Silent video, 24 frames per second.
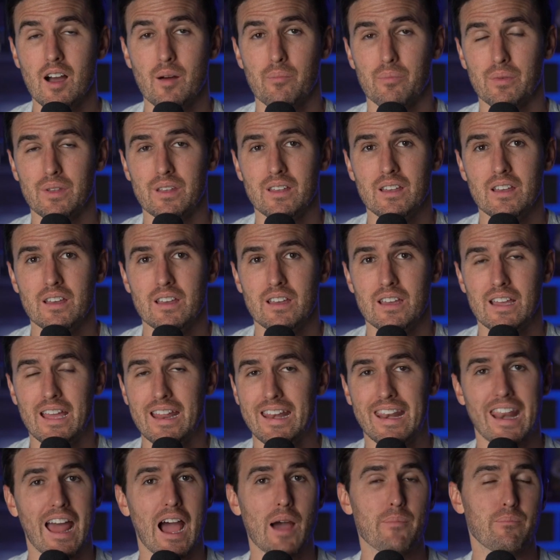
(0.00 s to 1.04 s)
up
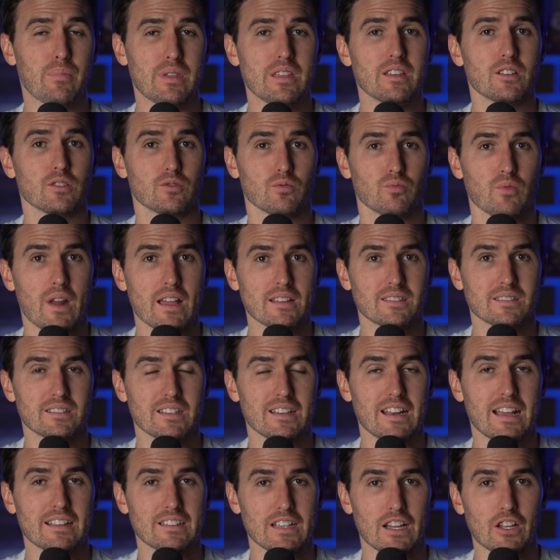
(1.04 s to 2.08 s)
and not be as
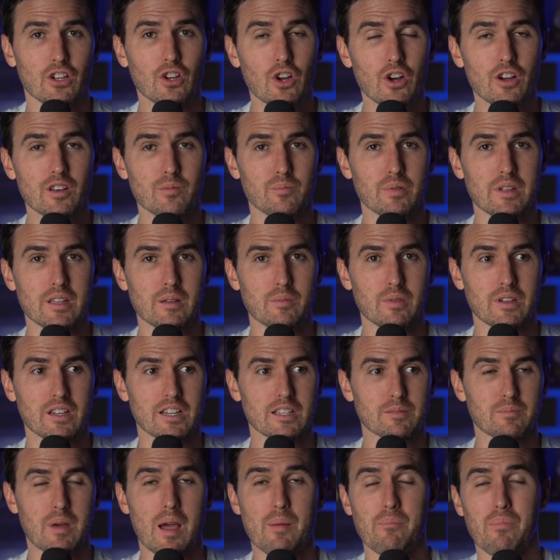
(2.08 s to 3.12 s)
rested as I could be
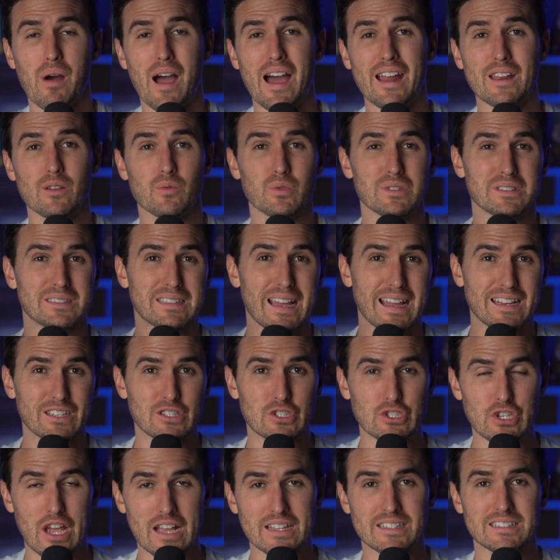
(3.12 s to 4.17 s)
because my body was
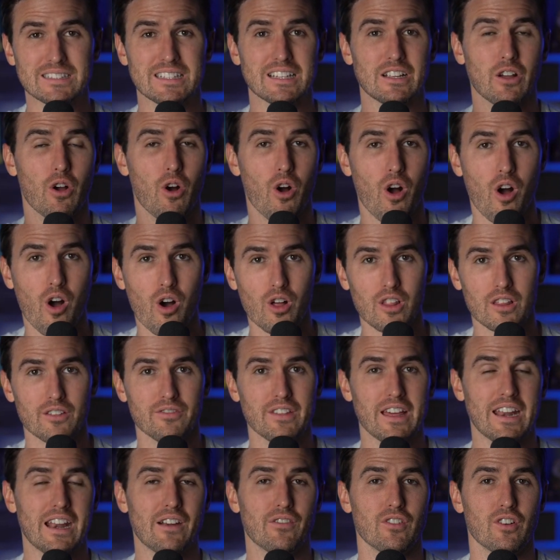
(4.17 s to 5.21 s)
digesting all of
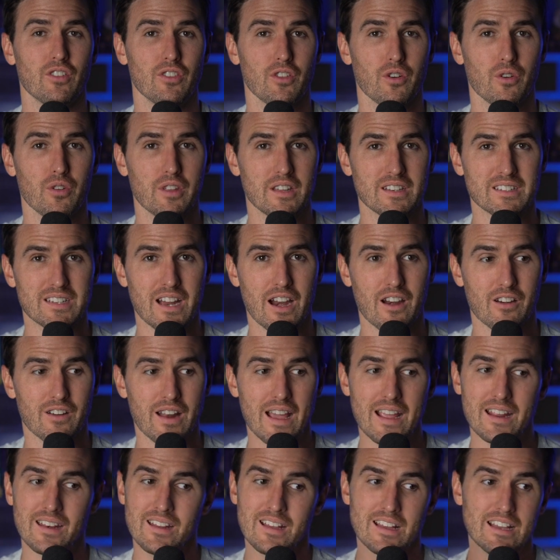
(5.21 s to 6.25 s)
that the entire
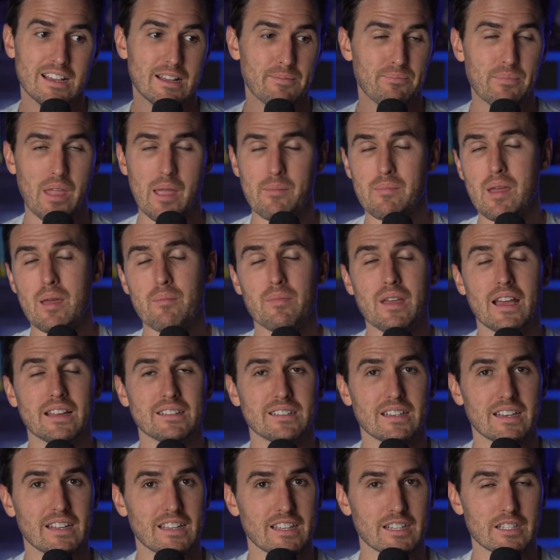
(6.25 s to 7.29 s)
night. And maybe I
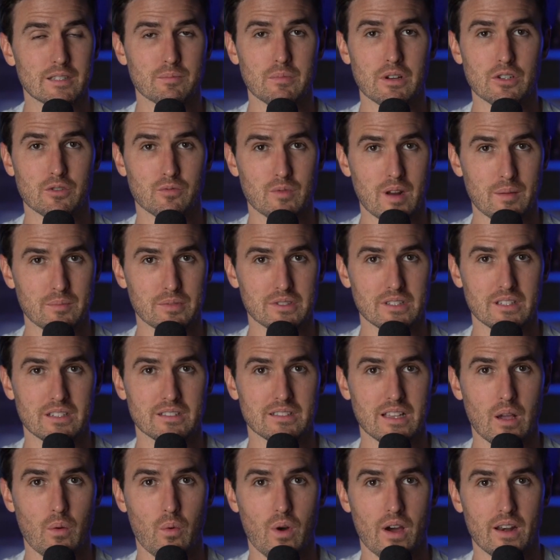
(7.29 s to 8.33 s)
didn't get as much REM sleep
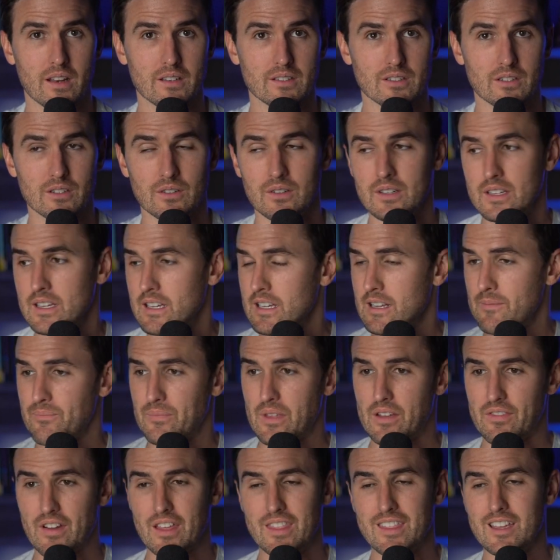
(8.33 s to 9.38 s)
as I wanted to.
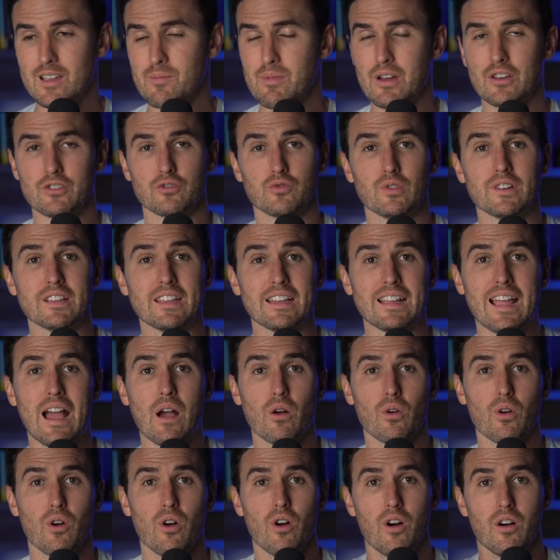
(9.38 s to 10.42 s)
If I think about drinking
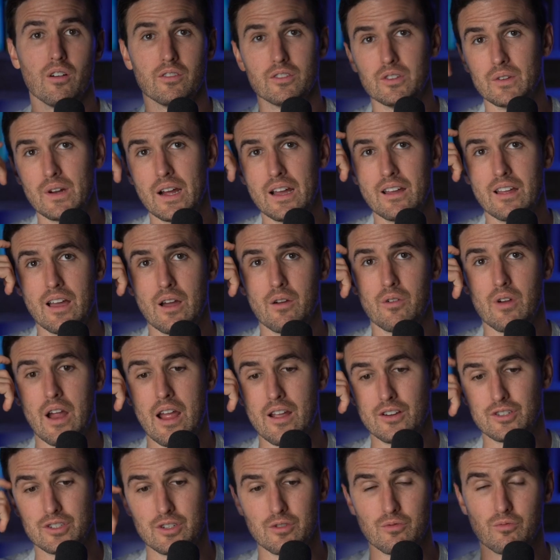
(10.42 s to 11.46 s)
alcohol, you know, I,
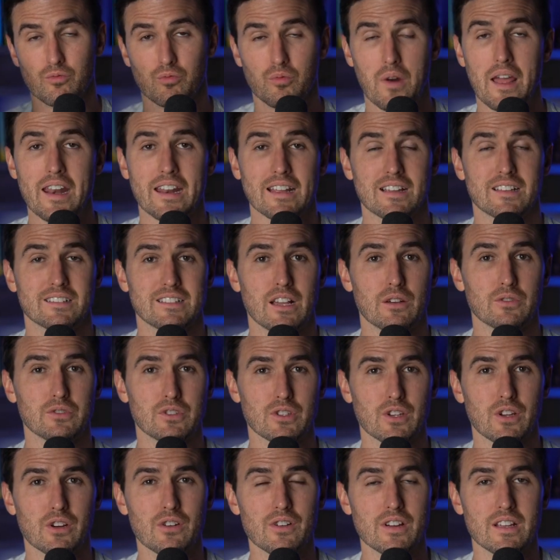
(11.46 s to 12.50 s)
I actually read it because I was
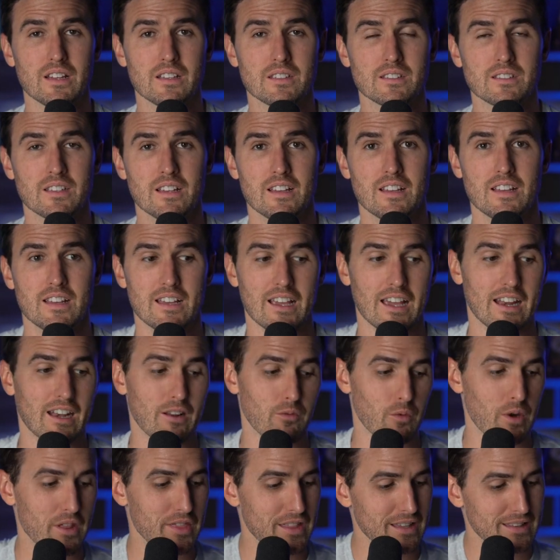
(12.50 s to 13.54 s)
curious.
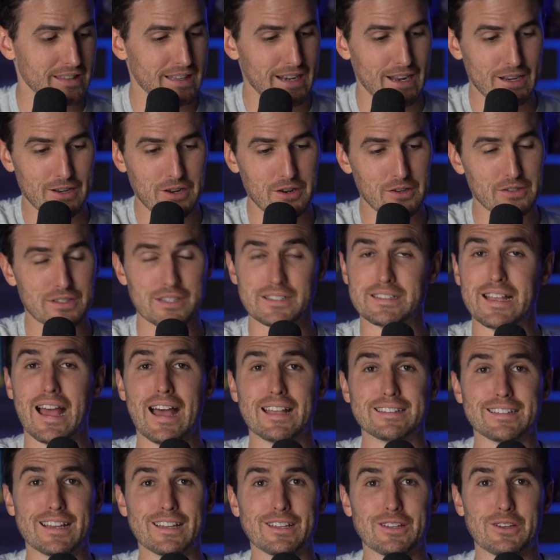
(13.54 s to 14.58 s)
And one thing that I noticed is
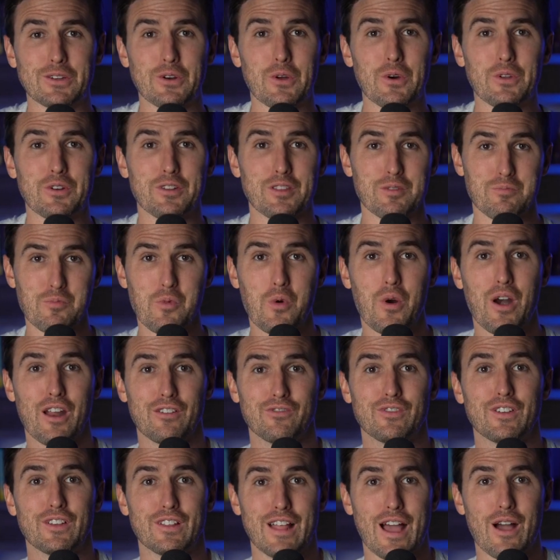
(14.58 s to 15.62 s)
as I get older, the more I
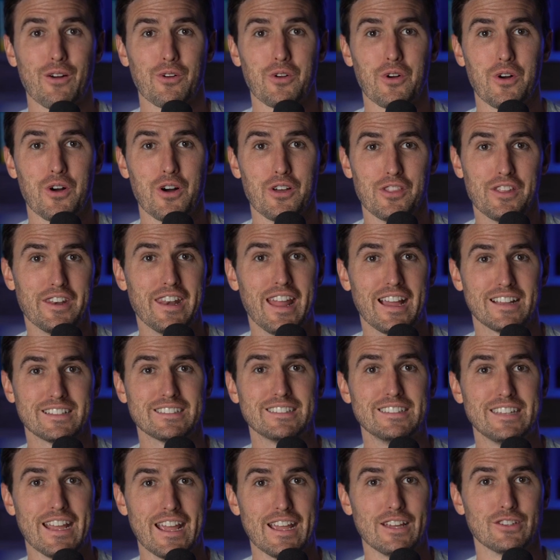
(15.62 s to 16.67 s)
feel alcohol the
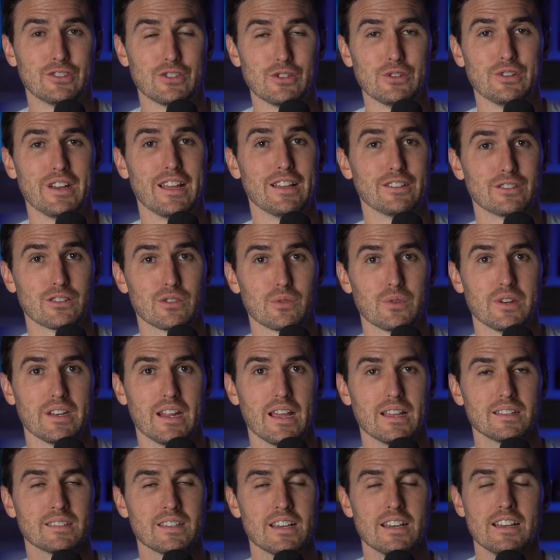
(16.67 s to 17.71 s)
next day, two days, three
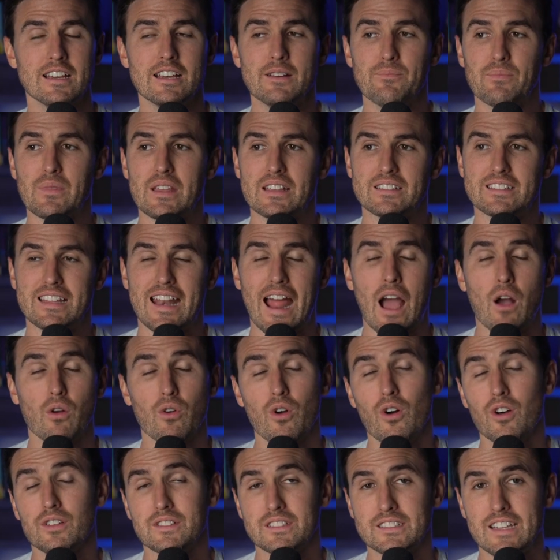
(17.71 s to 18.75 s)
days, is that
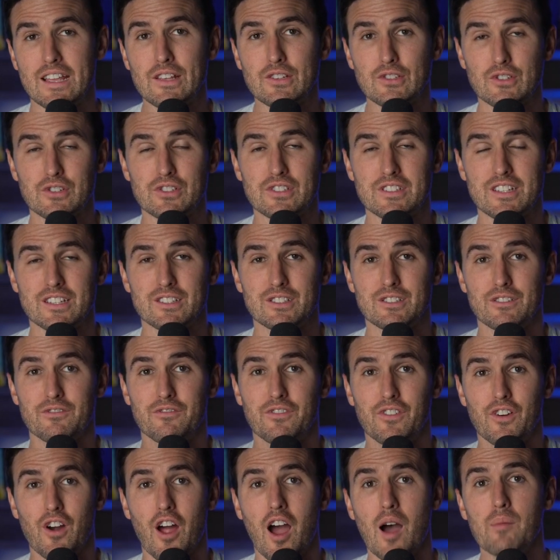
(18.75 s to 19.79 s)
alcohol stays in your system
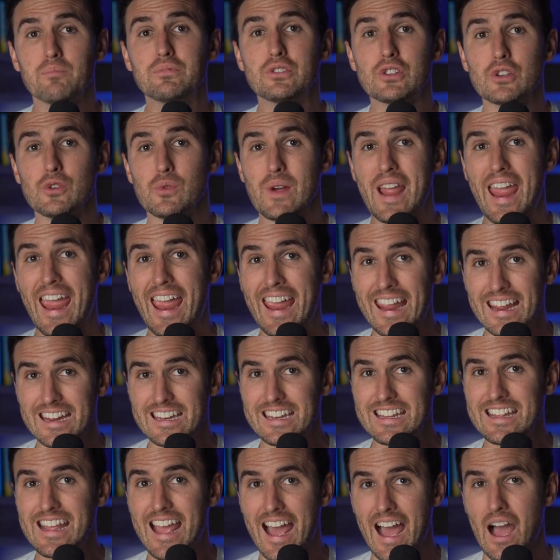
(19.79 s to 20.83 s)
for up to
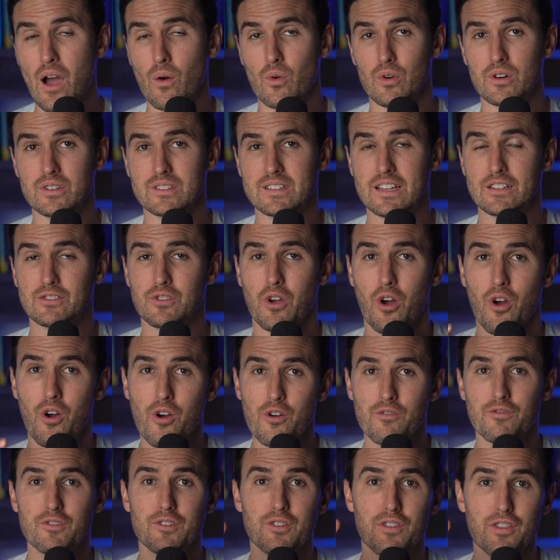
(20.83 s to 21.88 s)
80 hours. That's
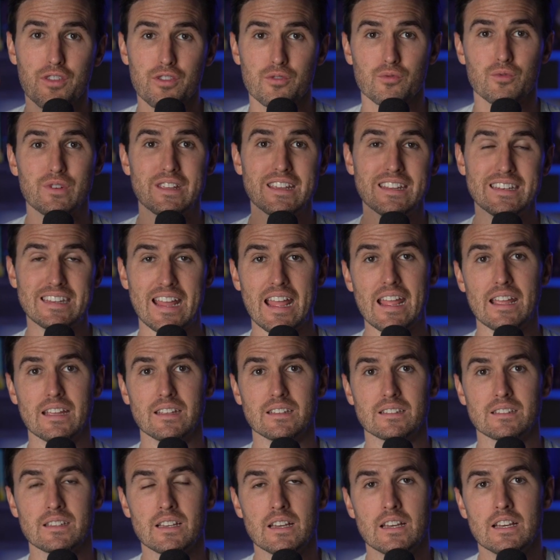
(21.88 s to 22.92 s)
over three
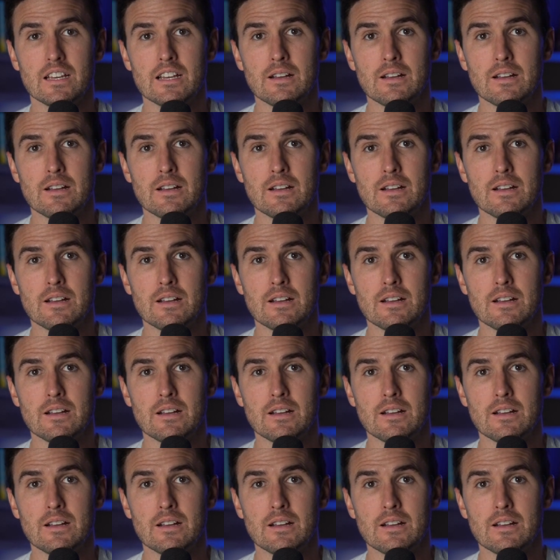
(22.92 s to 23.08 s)
days.